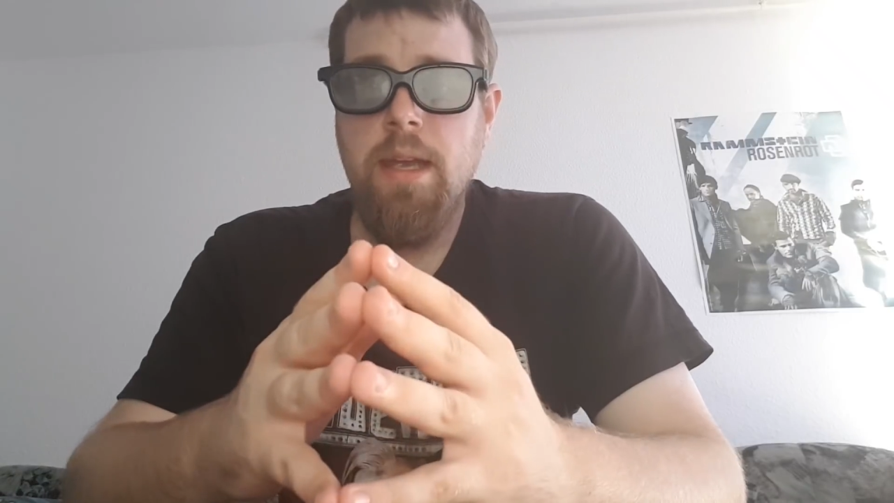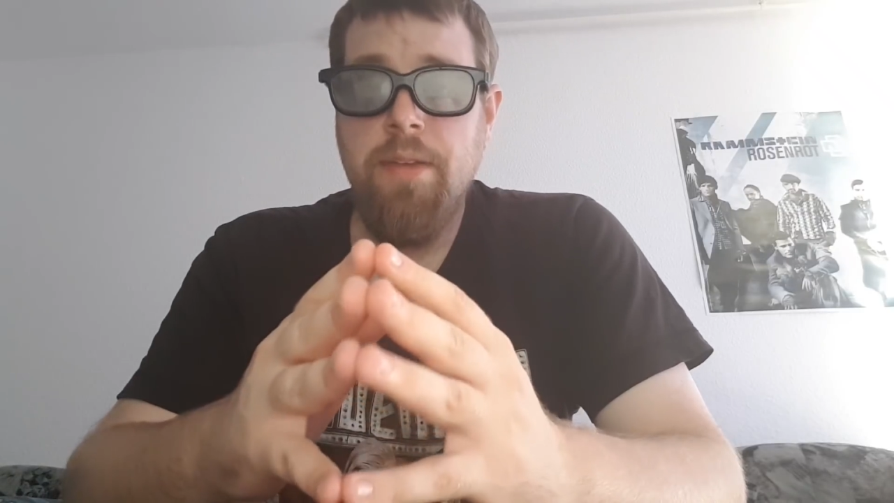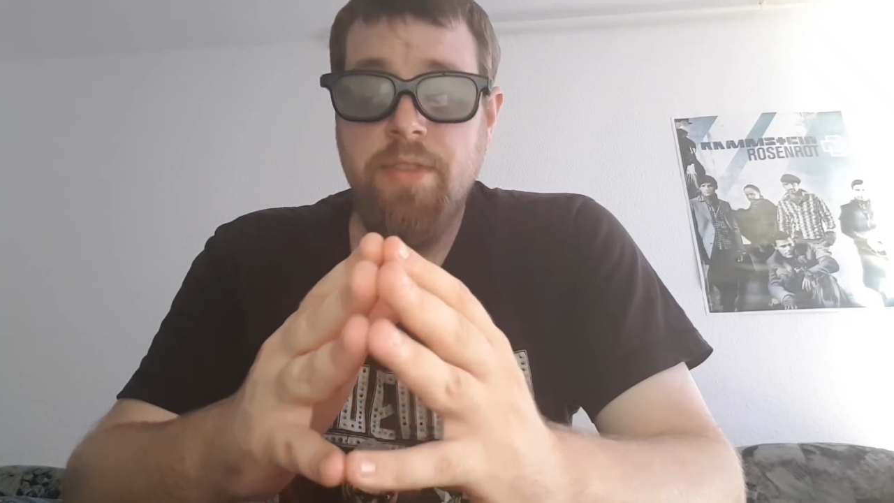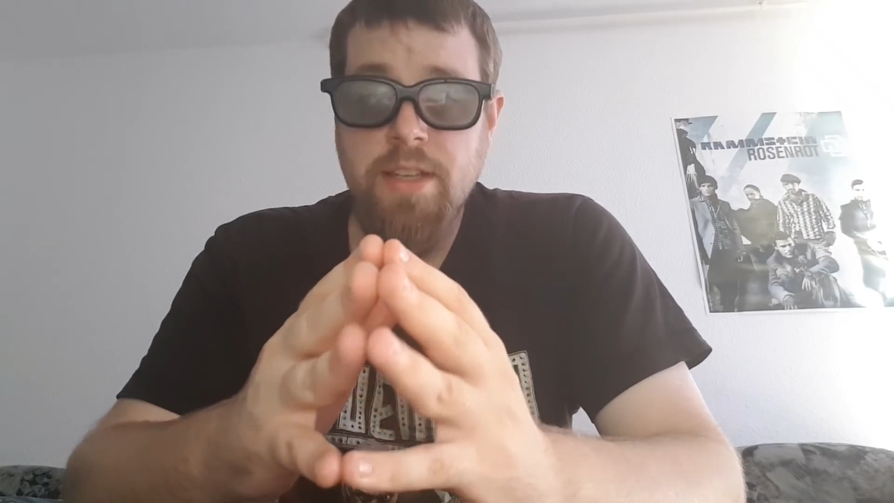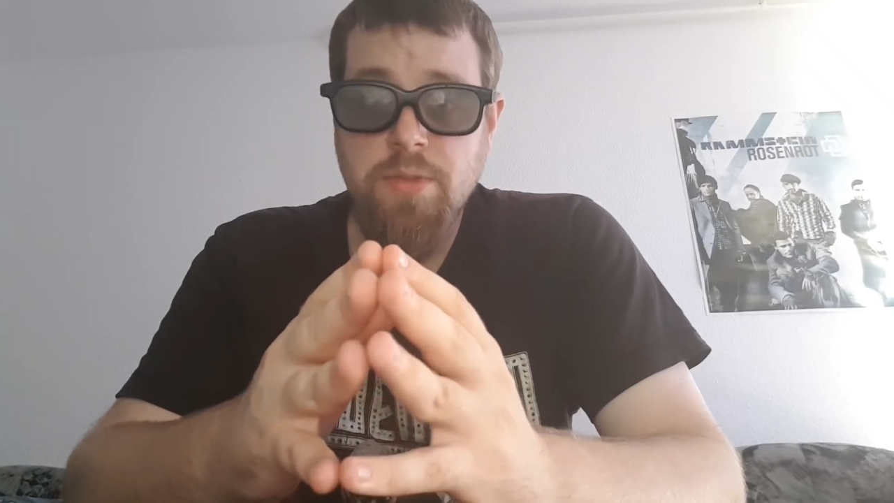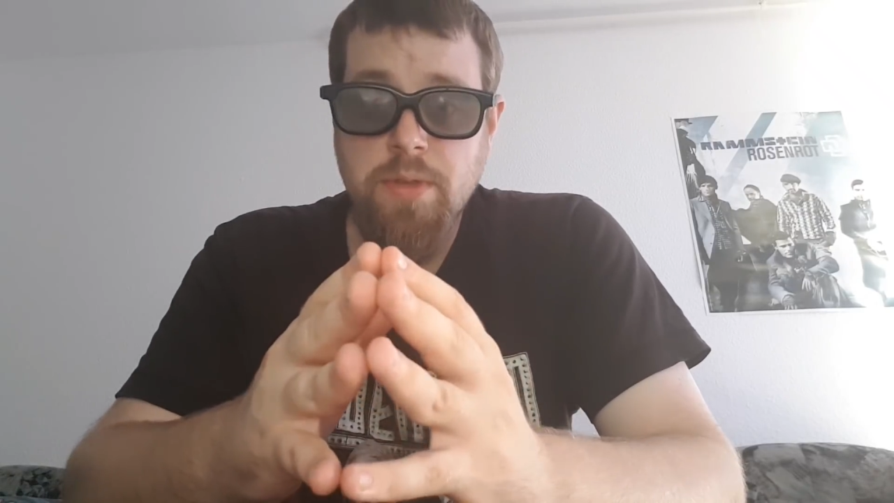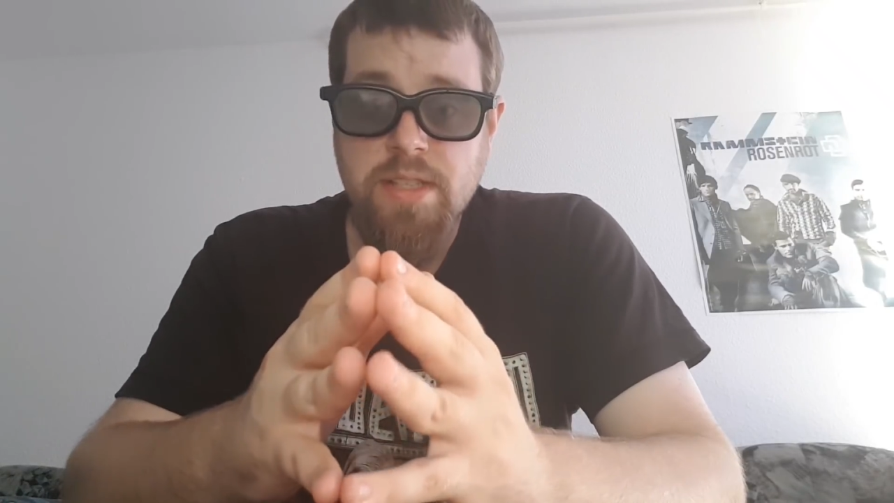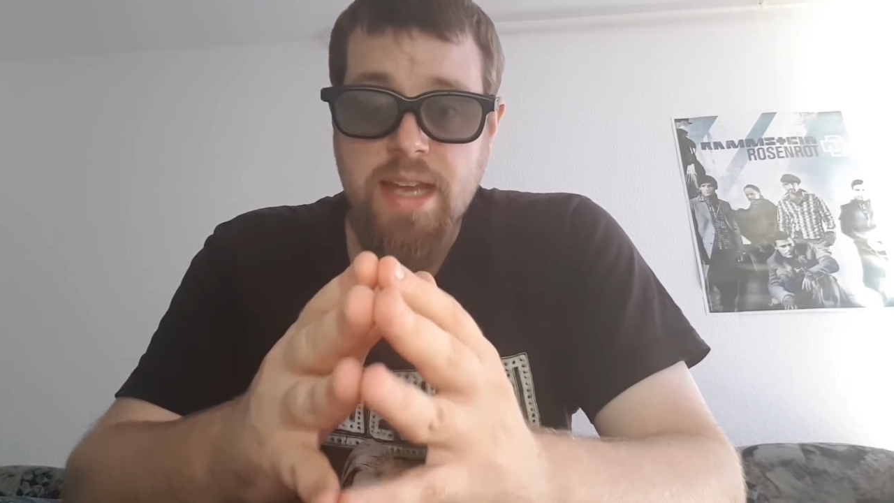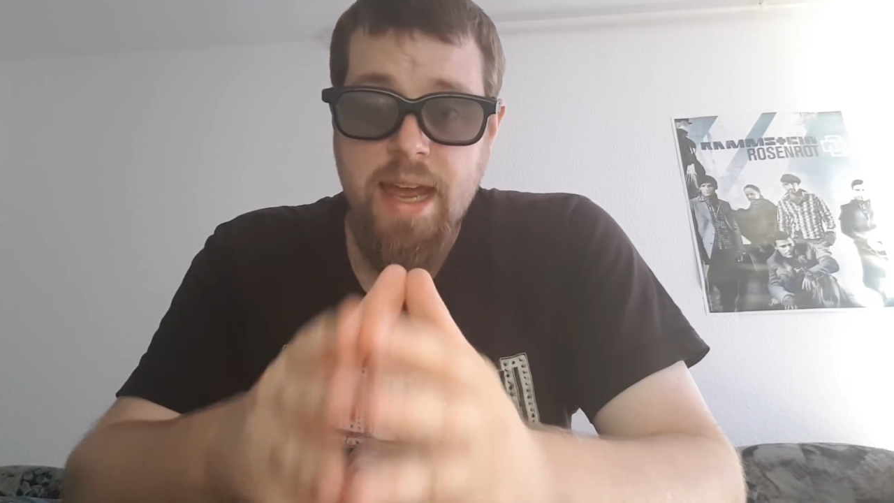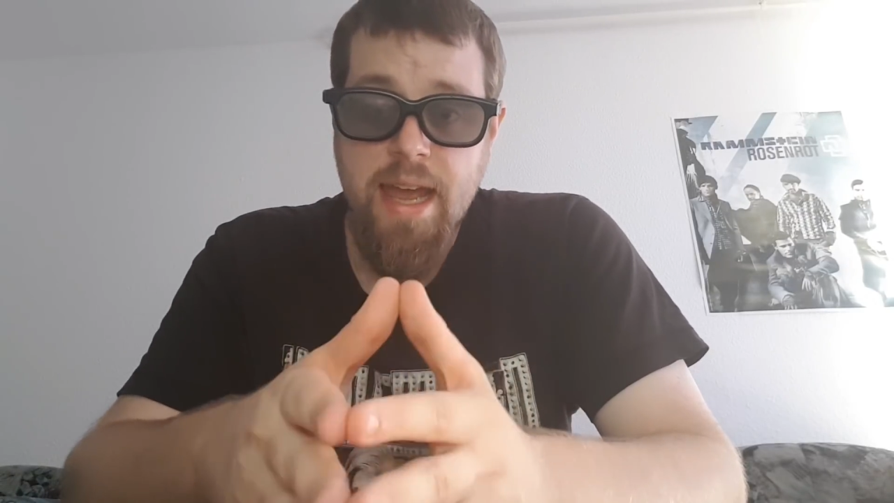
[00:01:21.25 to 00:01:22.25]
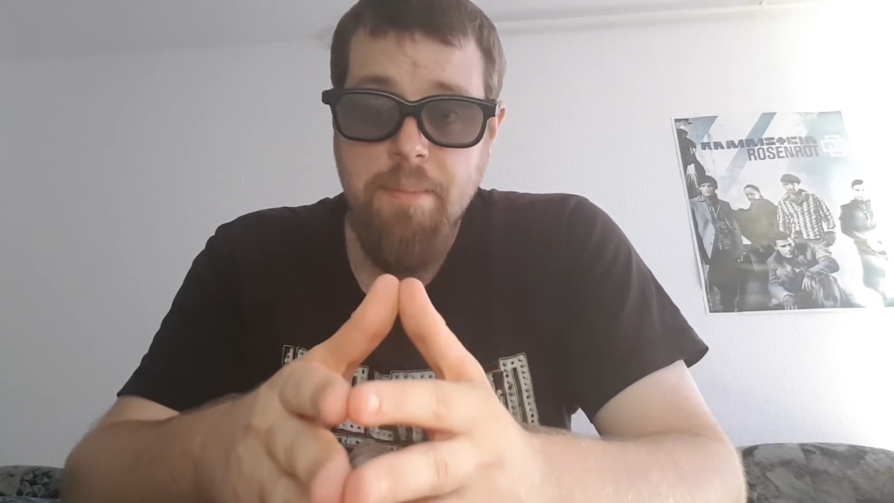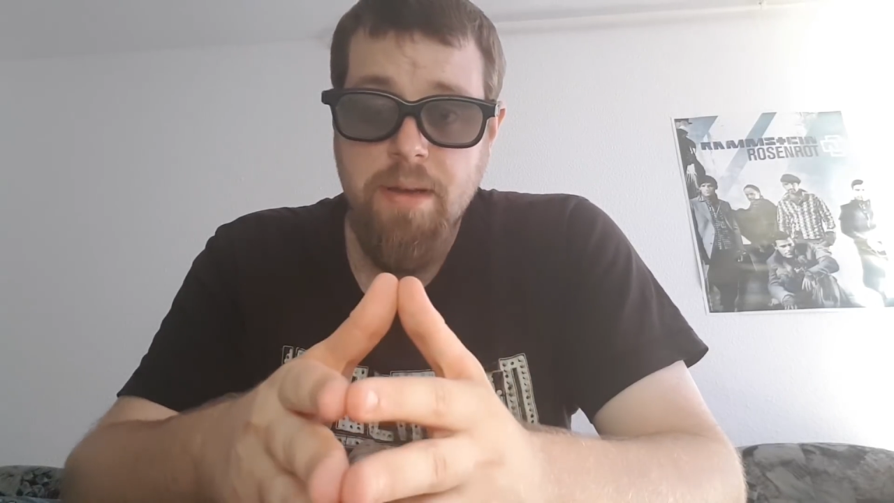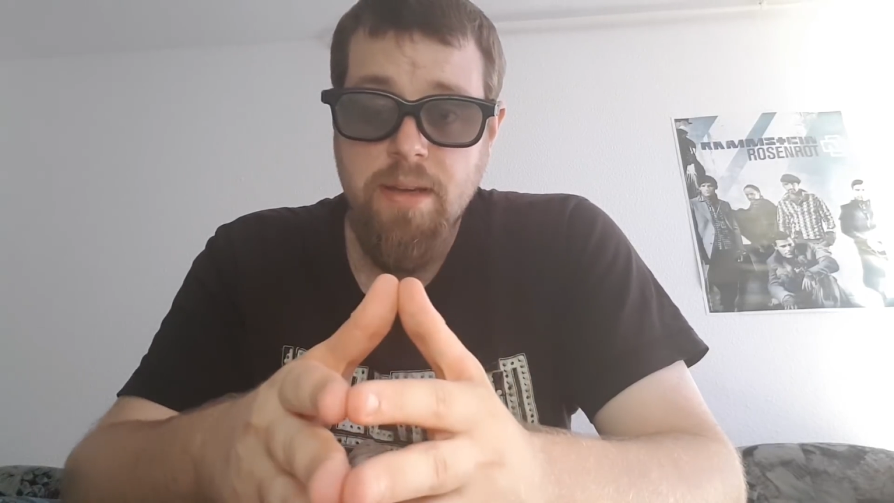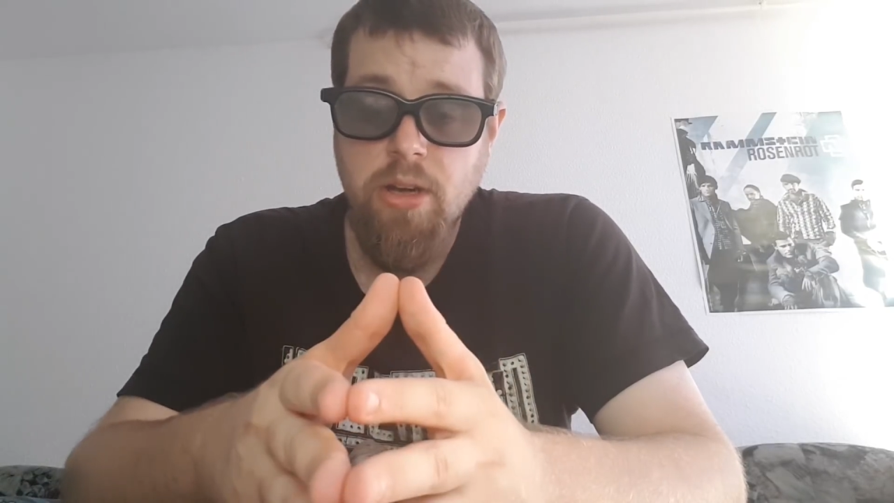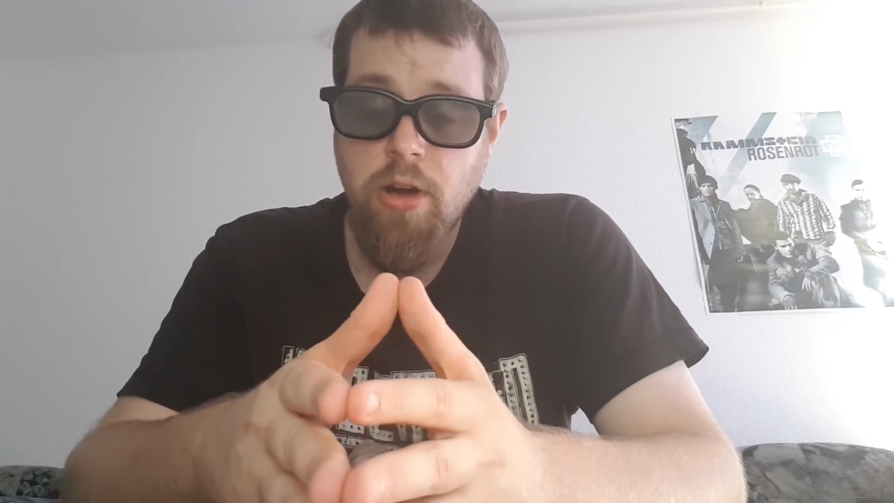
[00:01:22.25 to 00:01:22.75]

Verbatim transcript: if this was to happen,